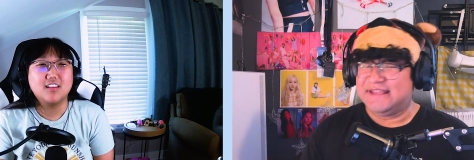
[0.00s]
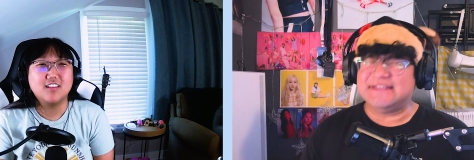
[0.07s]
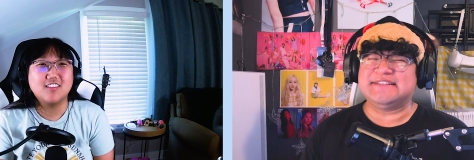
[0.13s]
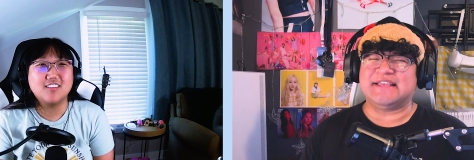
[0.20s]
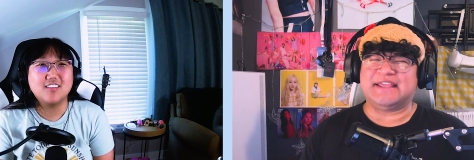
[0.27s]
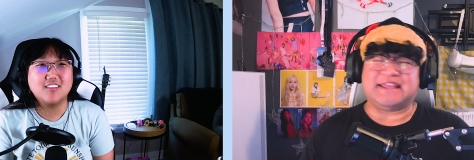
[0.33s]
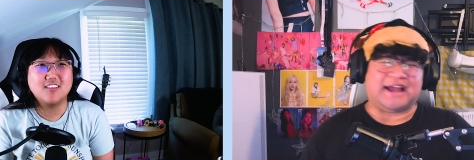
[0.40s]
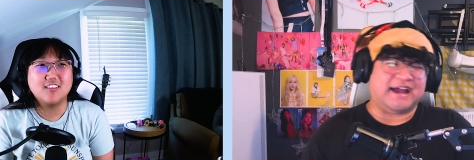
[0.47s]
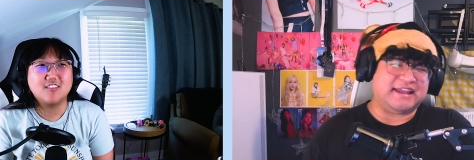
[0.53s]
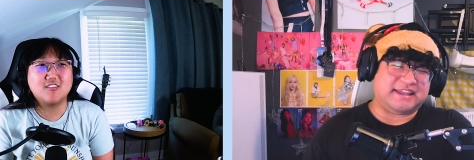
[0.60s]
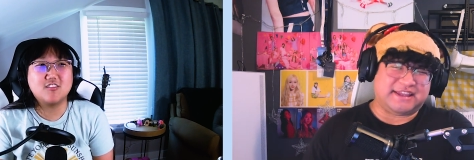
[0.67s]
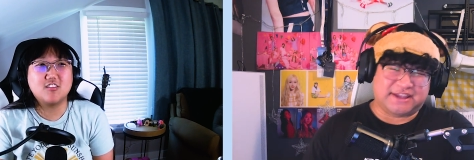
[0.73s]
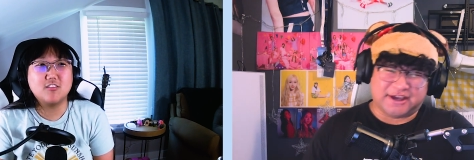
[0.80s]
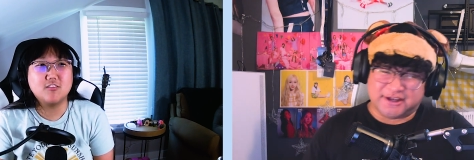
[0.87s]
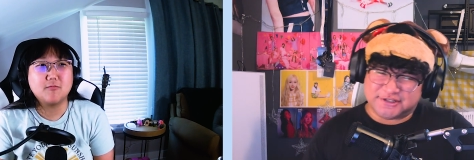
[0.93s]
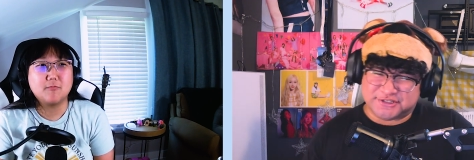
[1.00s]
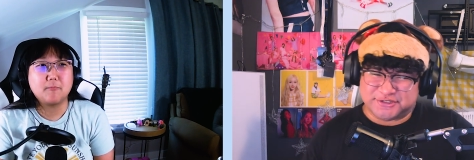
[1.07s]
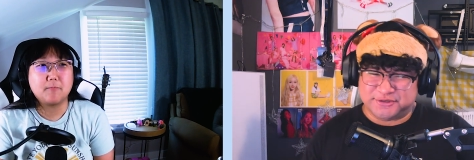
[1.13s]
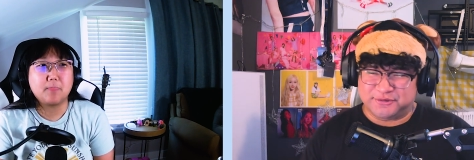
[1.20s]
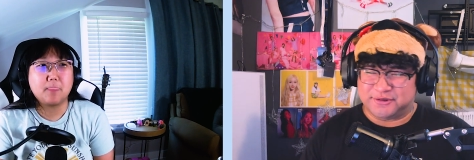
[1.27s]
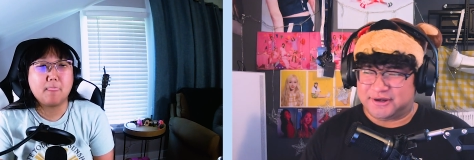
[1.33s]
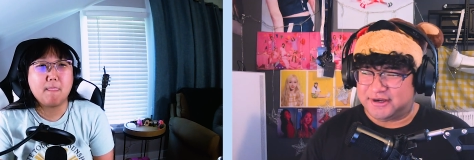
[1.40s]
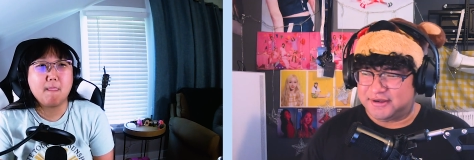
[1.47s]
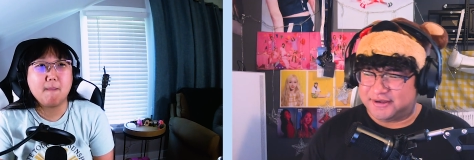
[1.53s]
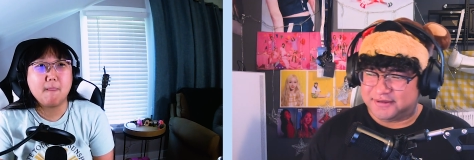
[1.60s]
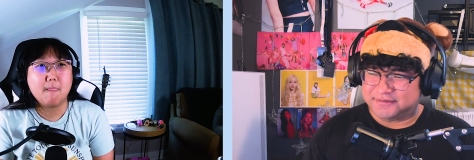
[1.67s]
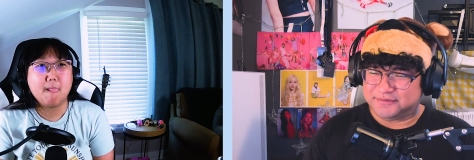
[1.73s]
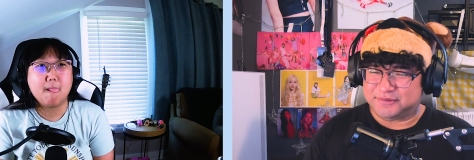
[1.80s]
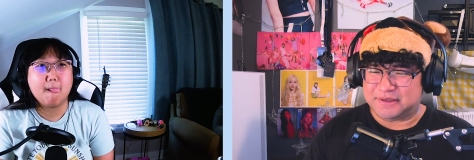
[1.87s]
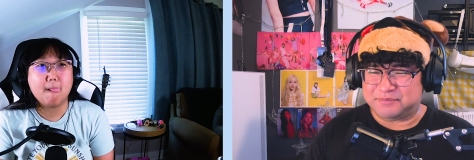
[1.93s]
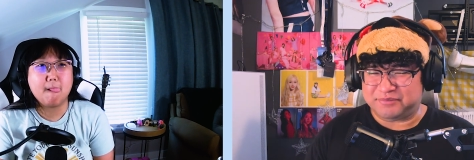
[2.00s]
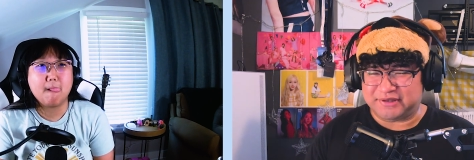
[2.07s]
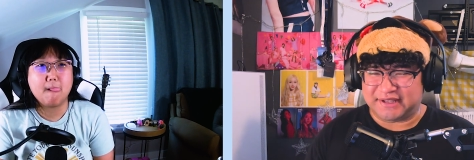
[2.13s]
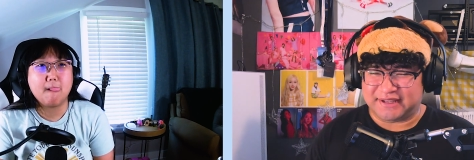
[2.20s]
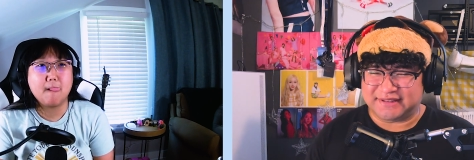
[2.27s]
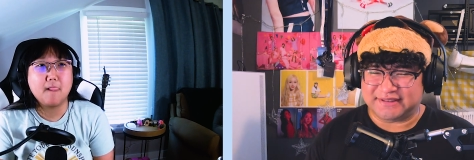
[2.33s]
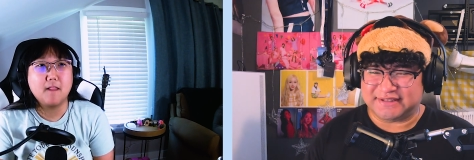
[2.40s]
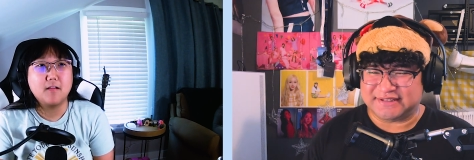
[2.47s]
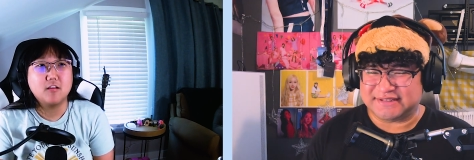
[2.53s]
Speaker 1: he's like, I got you all. Uh, we planned this.